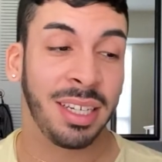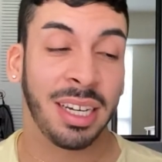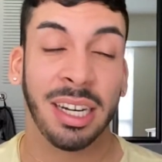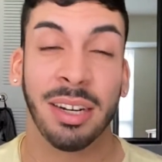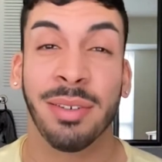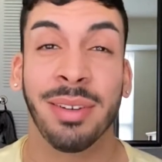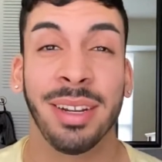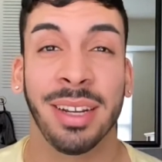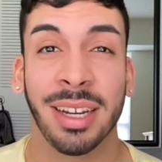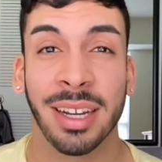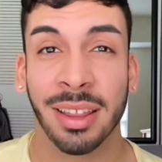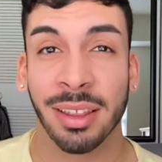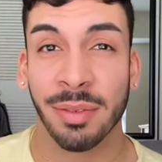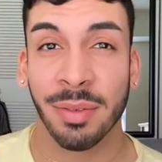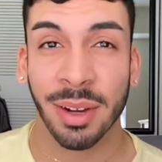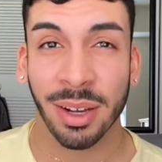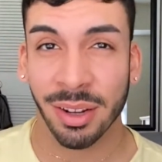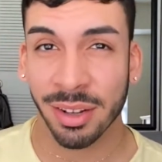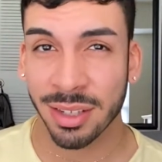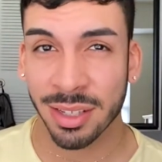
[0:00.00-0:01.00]
I already like the
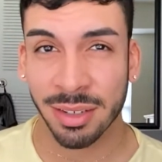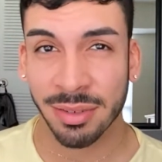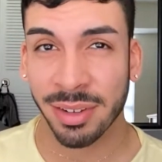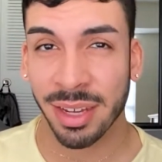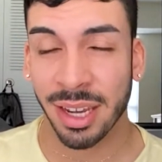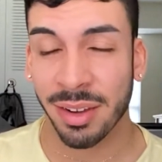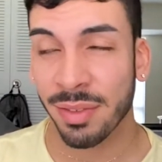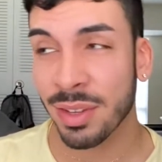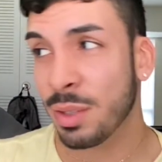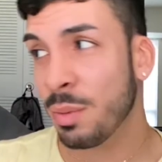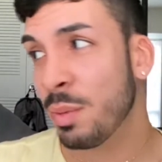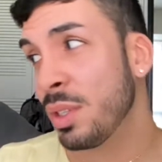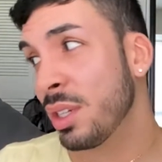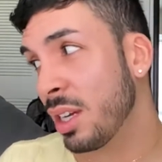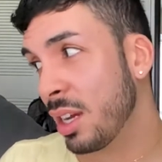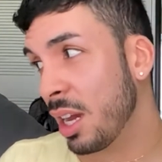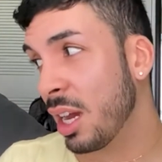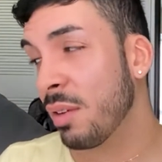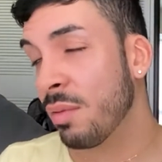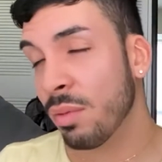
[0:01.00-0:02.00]
regular Silk Canvas, which I
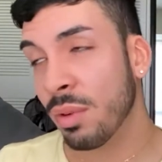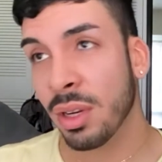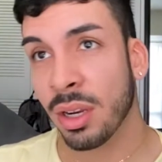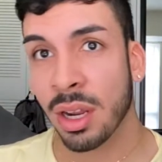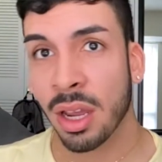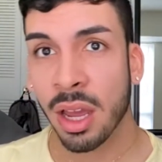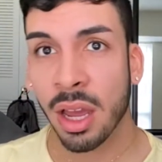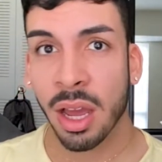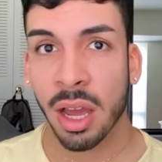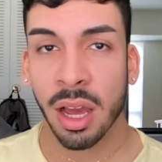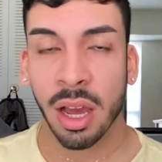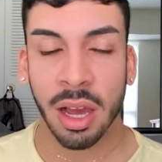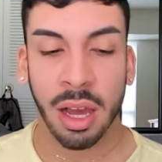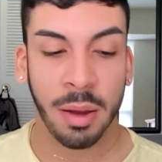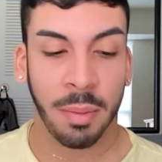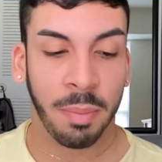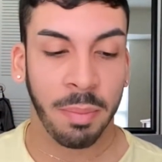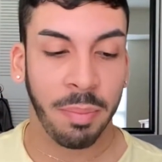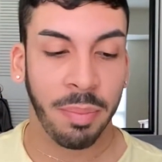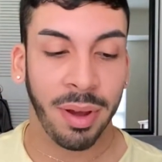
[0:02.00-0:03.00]
have one,
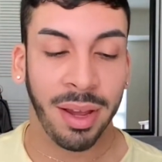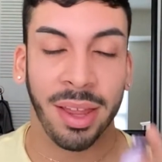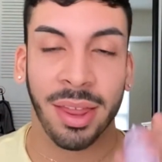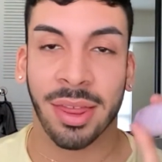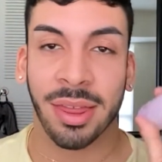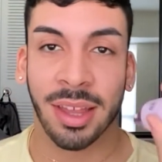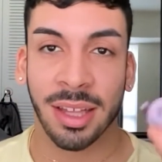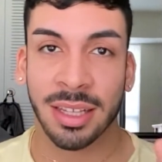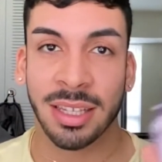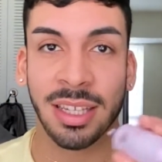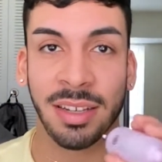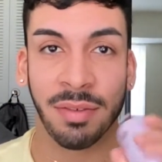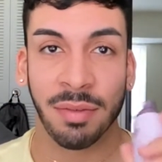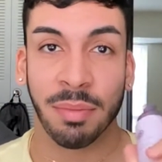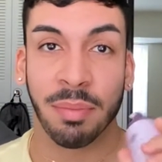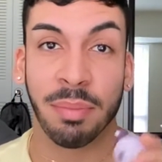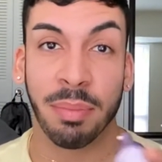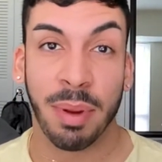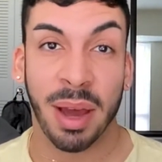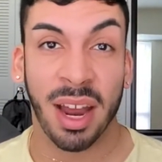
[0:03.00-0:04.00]
but this is
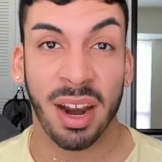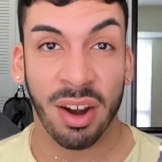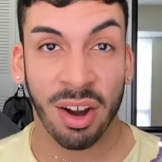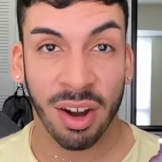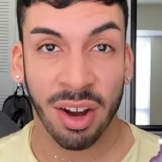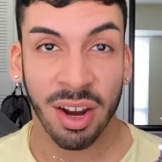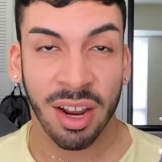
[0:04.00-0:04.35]
even better.